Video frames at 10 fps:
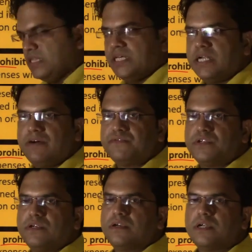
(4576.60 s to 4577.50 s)

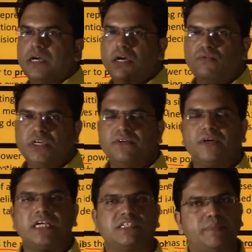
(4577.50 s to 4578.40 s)
thereafter uh,
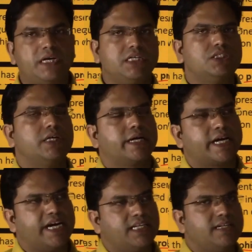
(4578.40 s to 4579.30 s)
whatever expenditure a
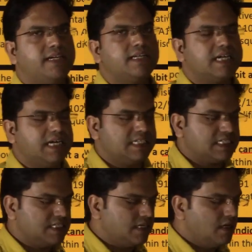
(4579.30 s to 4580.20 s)
candidate
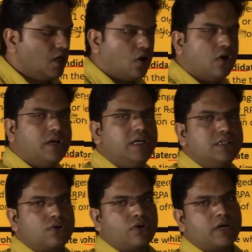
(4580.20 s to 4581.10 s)
has done on
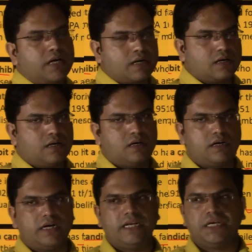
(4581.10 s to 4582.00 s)
his or her
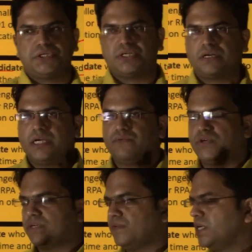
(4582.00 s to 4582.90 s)
uh, election, right,
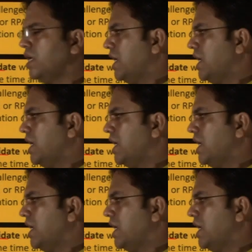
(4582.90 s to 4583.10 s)
whatever